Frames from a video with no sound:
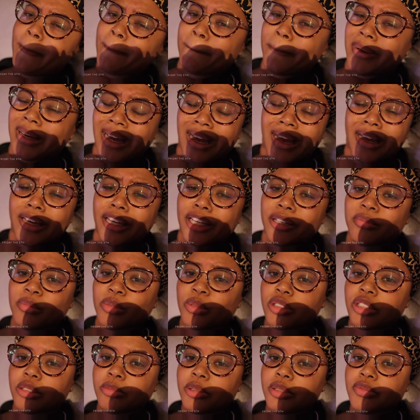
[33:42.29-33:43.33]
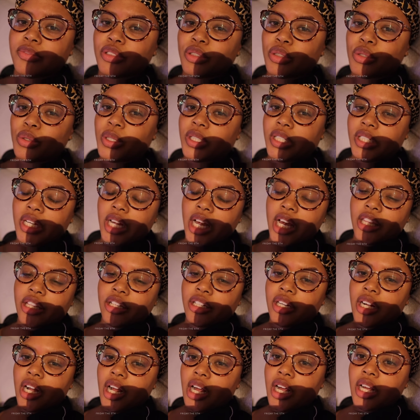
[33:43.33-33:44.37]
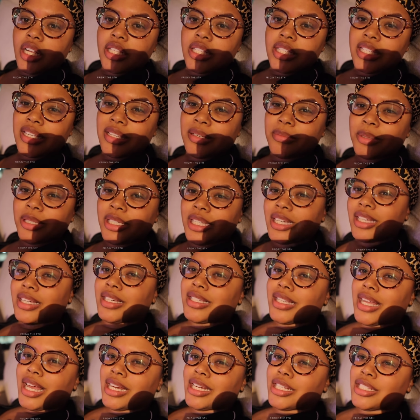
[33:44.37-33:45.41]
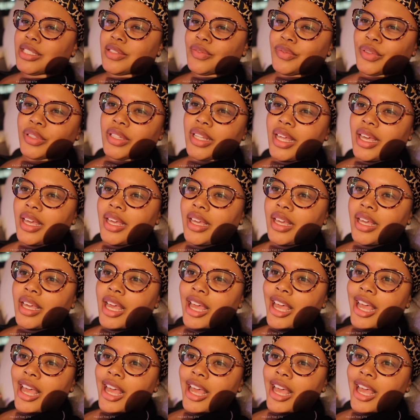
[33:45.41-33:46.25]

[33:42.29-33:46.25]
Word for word: but I am going to be recording other content because I just feel like